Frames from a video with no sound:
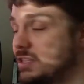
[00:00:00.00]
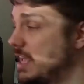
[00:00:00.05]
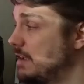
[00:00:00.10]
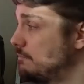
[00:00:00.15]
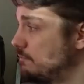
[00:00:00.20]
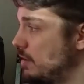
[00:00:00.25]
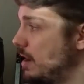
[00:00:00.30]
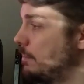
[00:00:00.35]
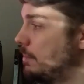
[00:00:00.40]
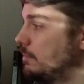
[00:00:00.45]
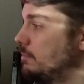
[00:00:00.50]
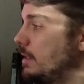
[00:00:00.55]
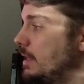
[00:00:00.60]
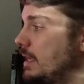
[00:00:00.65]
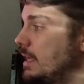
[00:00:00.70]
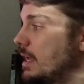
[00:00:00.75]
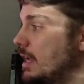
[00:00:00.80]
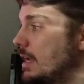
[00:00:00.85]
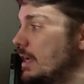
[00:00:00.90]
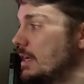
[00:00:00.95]
They've
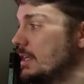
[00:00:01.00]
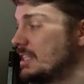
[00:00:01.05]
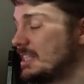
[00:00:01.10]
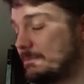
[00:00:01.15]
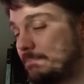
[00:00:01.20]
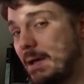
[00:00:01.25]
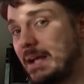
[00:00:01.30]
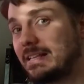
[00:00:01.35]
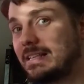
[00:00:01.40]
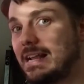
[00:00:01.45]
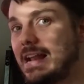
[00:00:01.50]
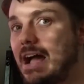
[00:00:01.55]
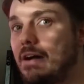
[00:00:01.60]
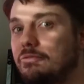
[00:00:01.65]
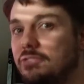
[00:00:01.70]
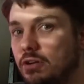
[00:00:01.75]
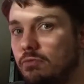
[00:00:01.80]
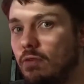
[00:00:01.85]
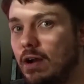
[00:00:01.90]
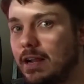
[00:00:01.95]
probably spec'd it
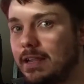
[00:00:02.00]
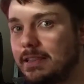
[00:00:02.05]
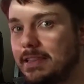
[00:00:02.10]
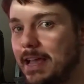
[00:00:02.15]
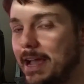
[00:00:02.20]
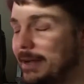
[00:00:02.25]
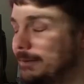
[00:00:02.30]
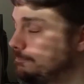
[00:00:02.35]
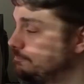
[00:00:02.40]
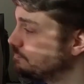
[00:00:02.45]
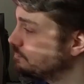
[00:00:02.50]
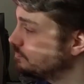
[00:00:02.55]
out to run at that.